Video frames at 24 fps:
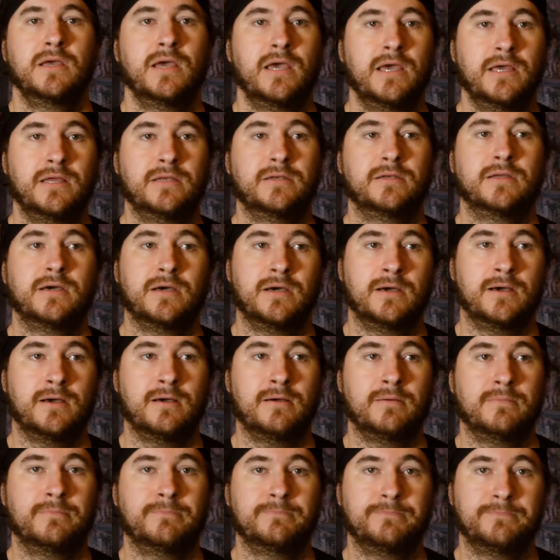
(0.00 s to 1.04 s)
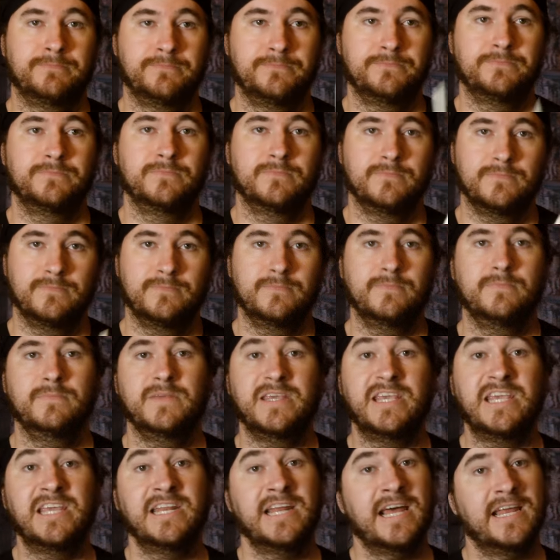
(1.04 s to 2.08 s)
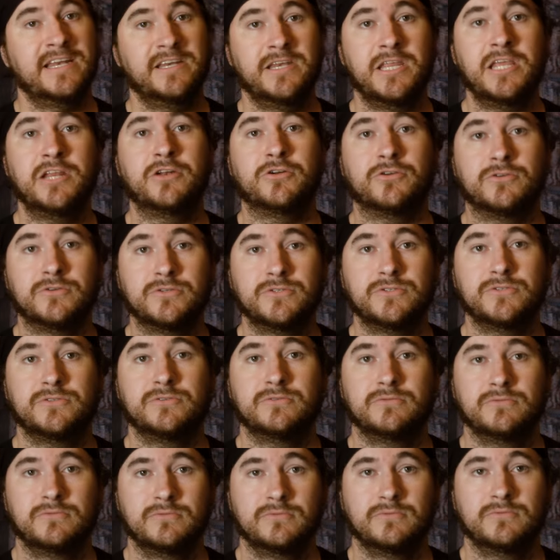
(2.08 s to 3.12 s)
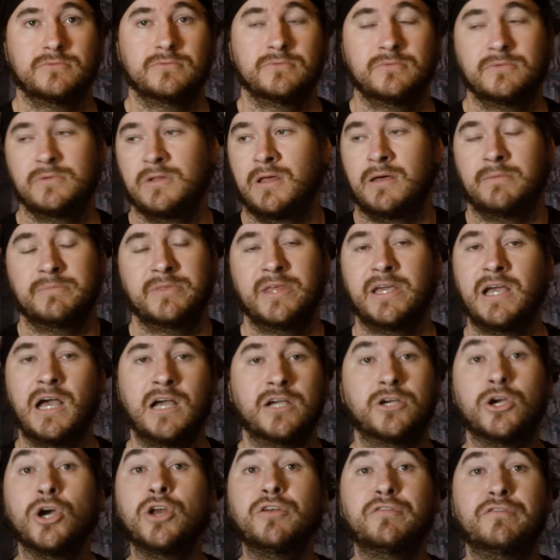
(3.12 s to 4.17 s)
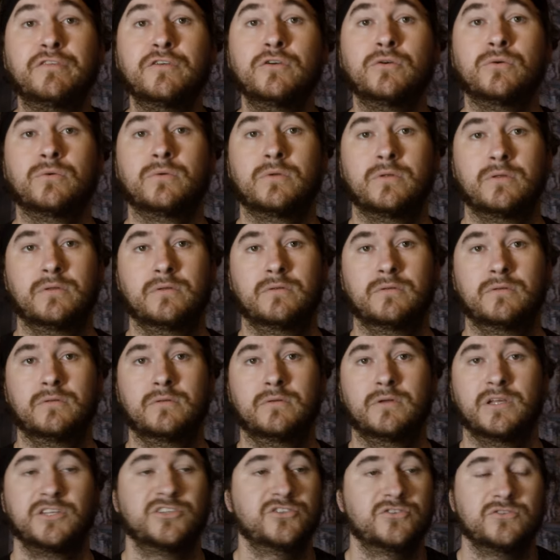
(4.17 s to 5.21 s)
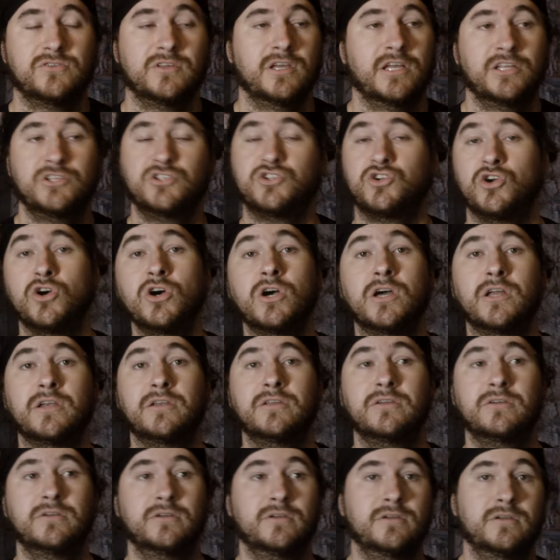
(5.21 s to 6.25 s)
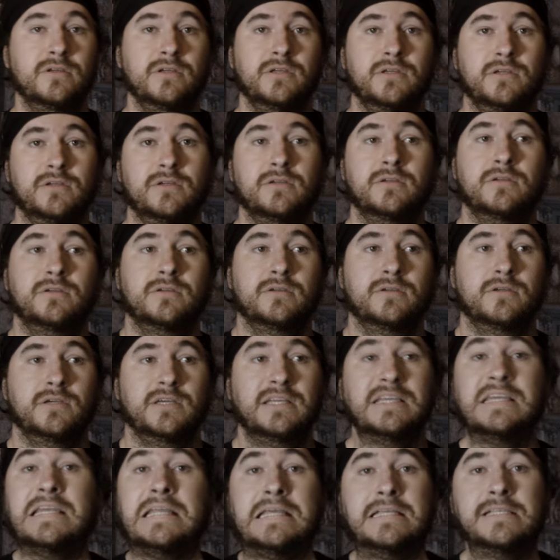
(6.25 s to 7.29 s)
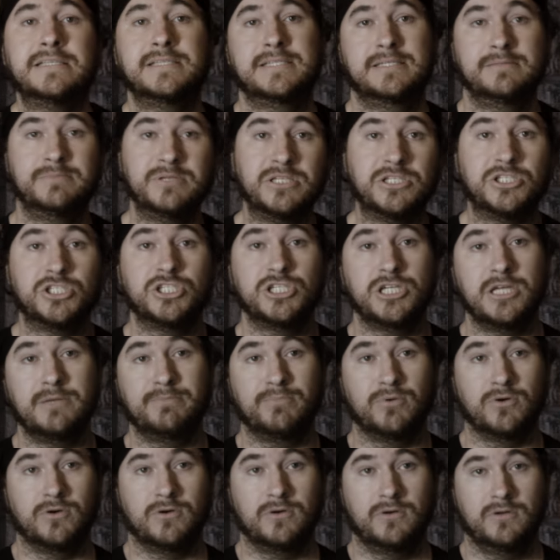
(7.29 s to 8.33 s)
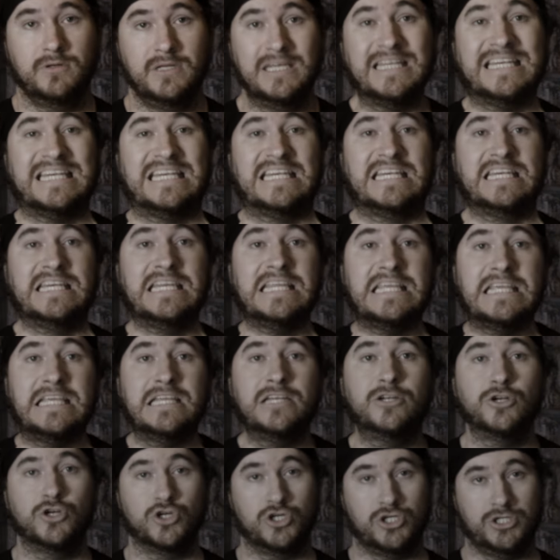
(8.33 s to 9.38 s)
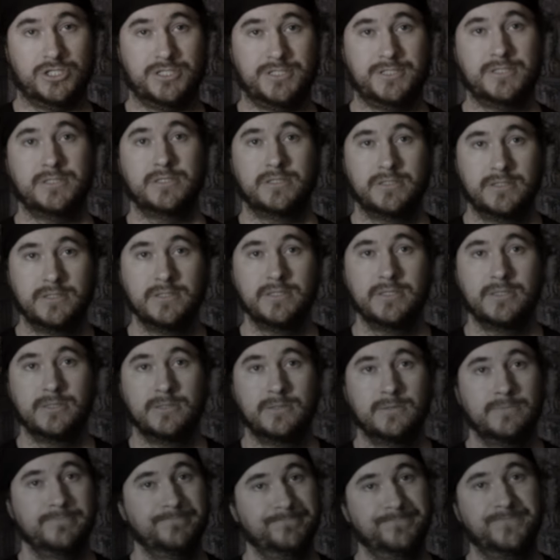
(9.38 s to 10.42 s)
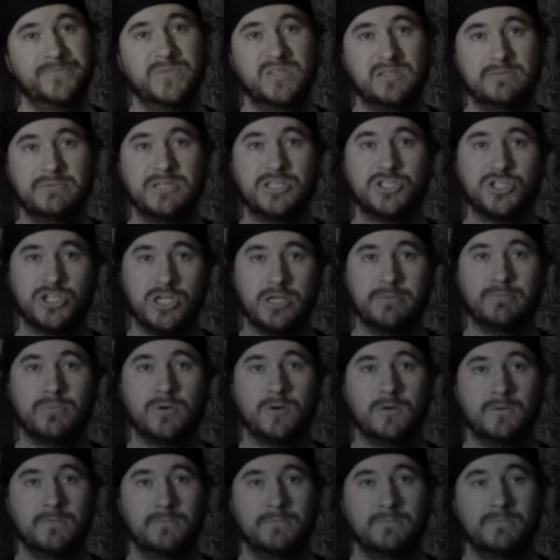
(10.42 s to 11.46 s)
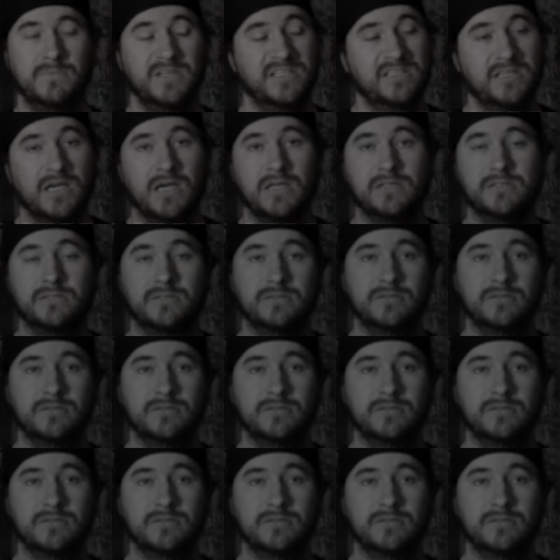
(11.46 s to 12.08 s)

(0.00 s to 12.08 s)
and eat at Neaters. They got good food. It's good. It needs to be cheaper. It needers to be cheaper. It does.